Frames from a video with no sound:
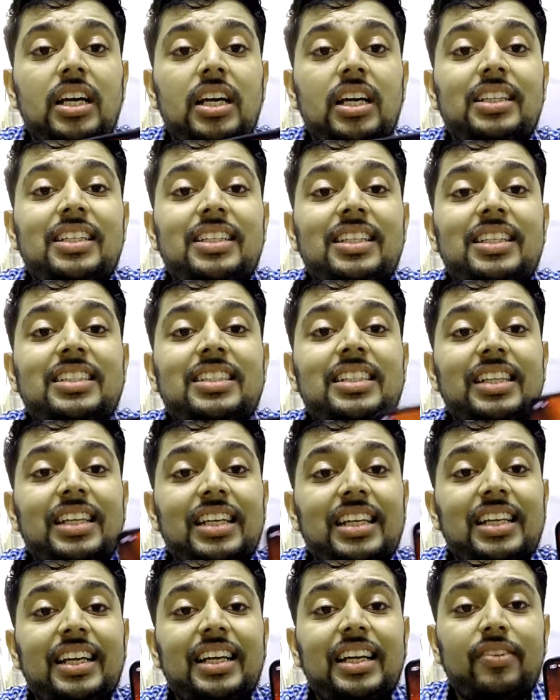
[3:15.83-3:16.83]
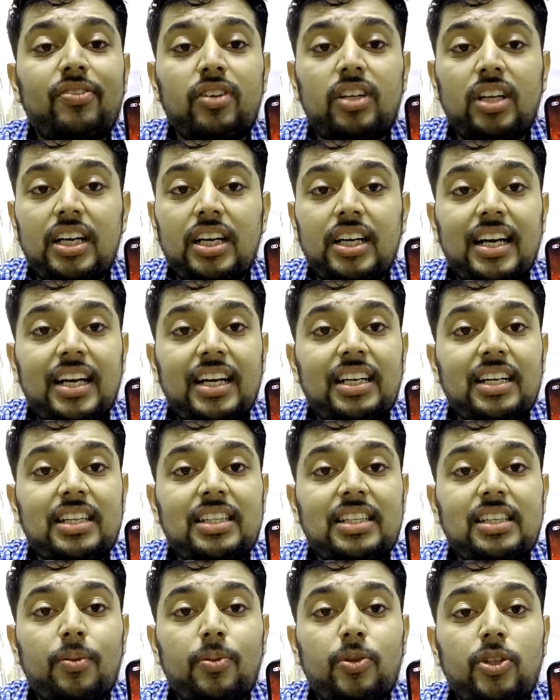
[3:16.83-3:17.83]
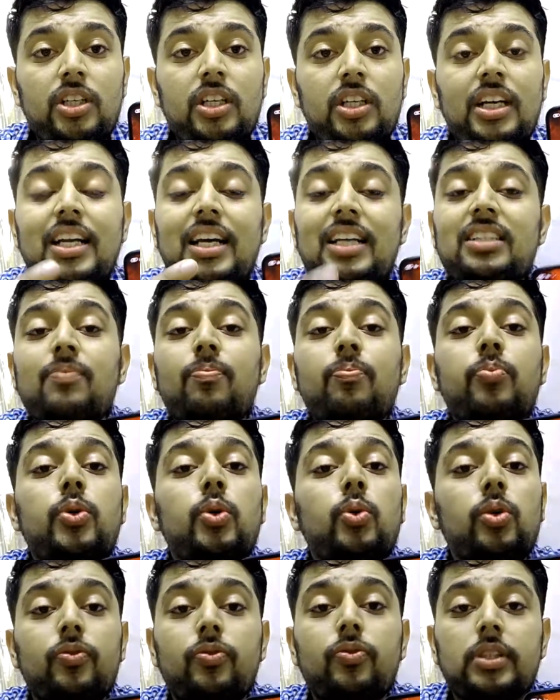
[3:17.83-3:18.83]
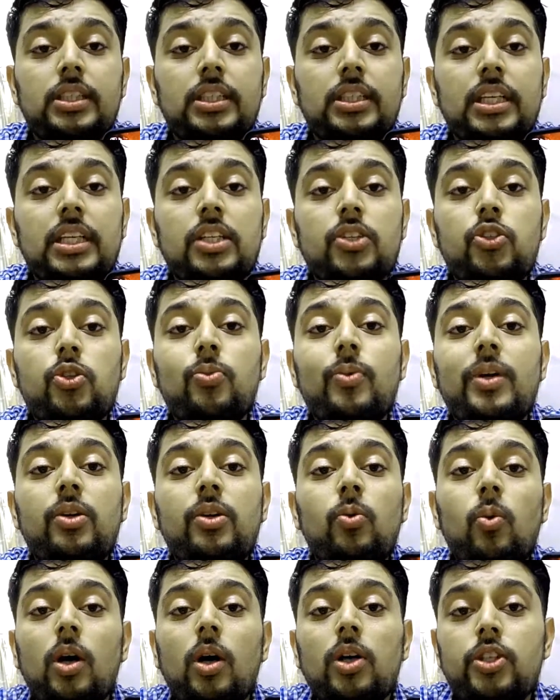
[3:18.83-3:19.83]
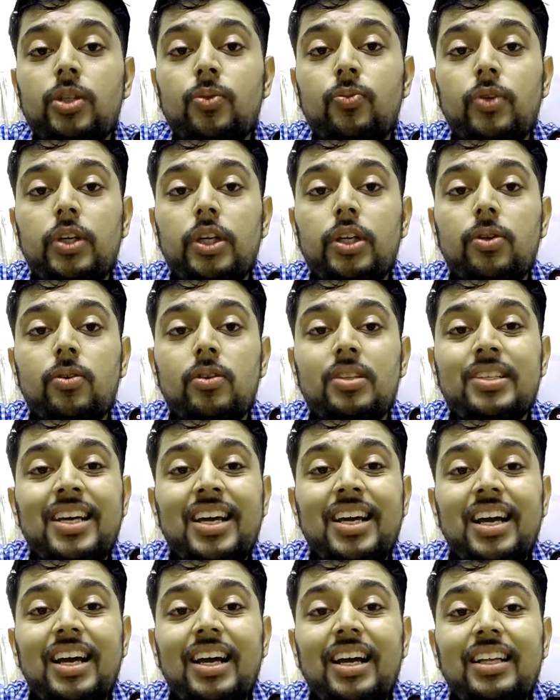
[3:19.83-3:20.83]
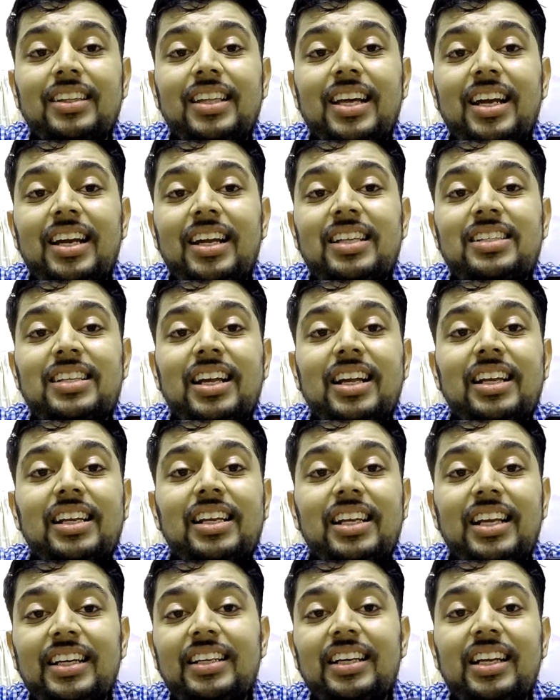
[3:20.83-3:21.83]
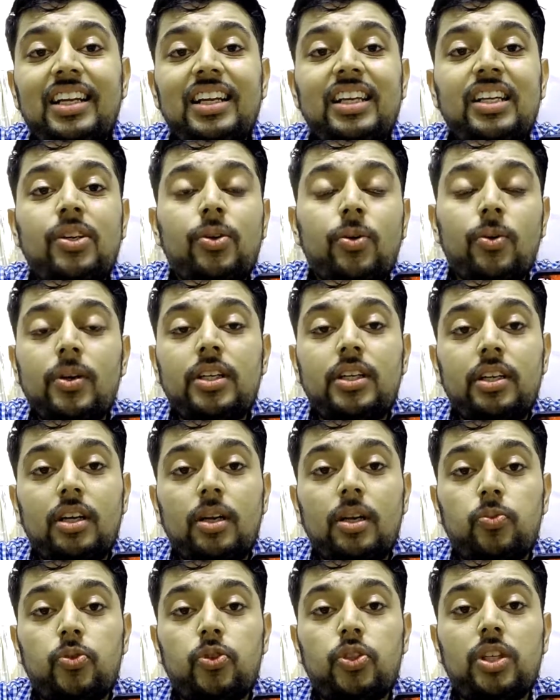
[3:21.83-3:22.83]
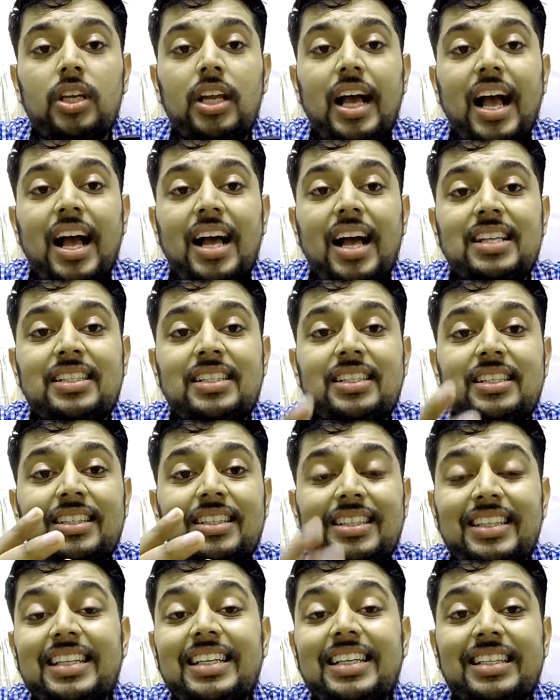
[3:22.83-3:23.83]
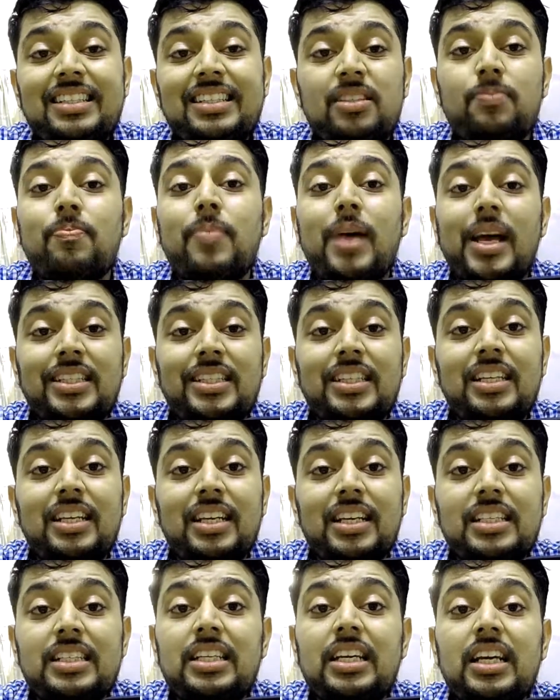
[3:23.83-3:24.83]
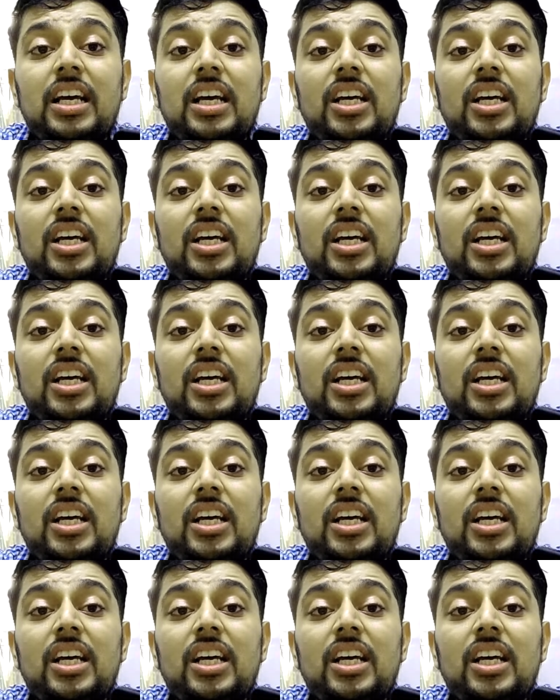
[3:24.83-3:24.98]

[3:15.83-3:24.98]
This is really great for content consumption. It has a beautiful screen. So when you're watching videos, there is literally no interruption as the screen is bezel-less.